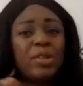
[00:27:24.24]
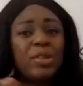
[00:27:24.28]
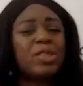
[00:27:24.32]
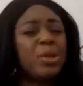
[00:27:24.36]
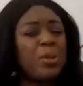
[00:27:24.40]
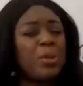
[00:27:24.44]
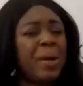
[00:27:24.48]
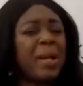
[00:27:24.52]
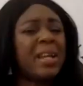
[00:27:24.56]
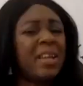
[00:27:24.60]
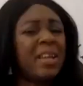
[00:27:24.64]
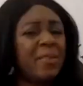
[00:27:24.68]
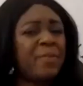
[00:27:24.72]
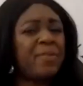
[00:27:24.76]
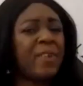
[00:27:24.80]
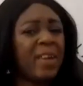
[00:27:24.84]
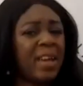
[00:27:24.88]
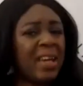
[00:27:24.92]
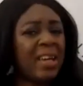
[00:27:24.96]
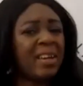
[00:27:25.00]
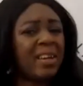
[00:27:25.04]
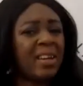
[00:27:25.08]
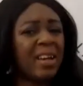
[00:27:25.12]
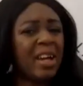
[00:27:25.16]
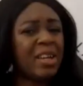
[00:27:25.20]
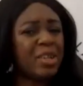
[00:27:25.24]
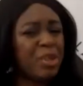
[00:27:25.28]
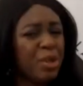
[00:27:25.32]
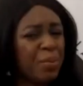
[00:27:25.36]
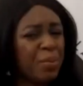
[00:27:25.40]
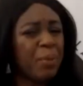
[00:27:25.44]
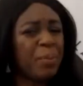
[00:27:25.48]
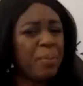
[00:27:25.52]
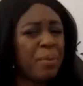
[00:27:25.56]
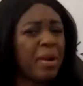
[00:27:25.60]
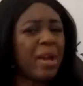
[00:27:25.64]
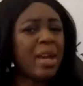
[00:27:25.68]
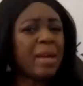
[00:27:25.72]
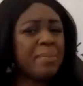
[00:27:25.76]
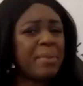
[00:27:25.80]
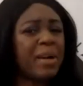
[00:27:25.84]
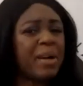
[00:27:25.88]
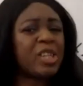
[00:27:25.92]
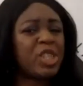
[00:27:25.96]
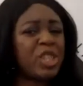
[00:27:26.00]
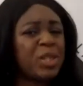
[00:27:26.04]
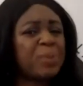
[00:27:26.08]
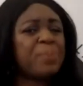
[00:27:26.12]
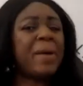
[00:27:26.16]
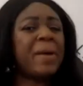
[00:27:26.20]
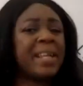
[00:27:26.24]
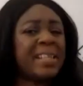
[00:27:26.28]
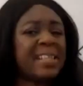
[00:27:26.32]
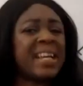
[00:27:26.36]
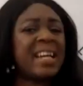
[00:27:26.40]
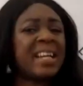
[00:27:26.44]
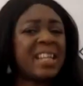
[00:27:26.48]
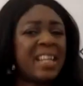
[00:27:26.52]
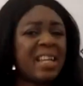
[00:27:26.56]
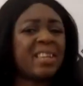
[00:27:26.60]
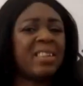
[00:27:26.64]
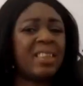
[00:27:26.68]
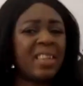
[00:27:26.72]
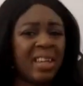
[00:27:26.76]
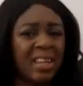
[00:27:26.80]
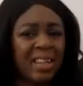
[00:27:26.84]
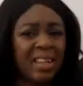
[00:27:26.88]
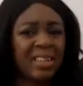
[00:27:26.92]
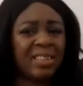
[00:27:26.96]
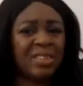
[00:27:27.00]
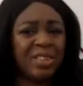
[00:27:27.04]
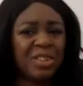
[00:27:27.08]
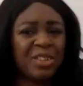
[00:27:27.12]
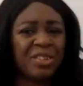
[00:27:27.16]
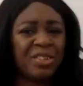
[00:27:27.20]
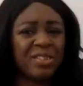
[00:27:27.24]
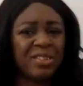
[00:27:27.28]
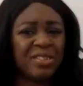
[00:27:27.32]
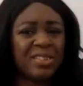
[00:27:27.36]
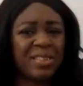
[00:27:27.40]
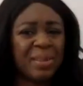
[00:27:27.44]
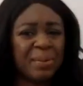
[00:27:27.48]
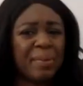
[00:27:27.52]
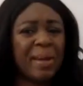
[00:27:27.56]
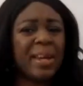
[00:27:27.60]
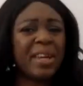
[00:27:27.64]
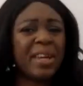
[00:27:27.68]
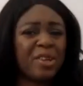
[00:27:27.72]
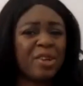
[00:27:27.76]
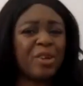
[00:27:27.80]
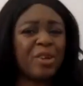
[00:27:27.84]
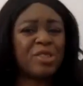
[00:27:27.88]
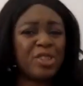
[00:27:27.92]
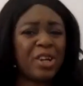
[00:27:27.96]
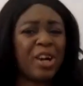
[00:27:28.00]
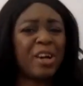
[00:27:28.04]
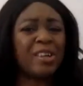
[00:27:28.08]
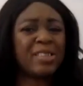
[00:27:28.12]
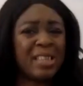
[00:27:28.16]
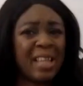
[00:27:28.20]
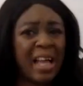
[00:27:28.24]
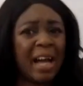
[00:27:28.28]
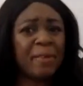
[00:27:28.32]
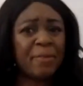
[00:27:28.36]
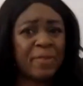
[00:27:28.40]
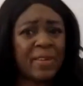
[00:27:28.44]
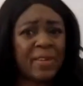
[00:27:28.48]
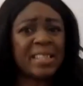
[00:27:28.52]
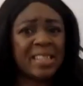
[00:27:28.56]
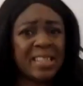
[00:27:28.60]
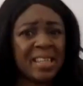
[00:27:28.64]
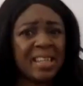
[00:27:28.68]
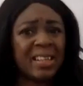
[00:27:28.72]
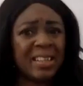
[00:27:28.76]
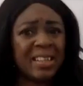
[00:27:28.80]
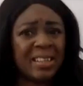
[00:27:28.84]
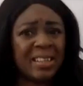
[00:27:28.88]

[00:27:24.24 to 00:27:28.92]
do anything, and you would pretty much spend anything to make your child's life easier.